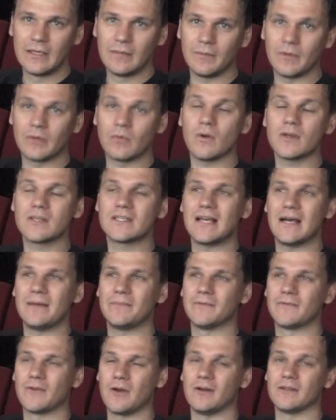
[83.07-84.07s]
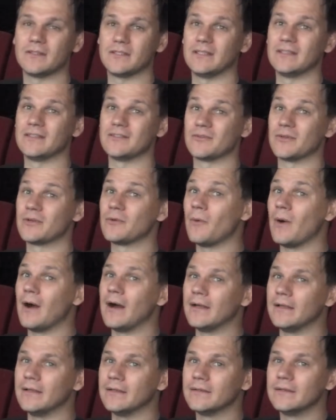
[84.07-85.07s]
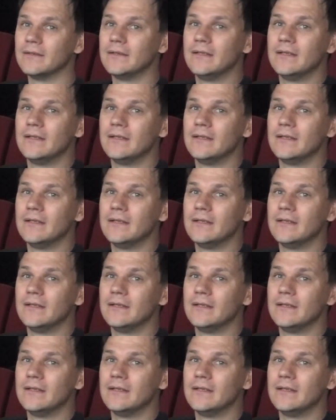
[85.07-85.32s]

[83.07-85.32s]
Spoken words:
but what type of content is required.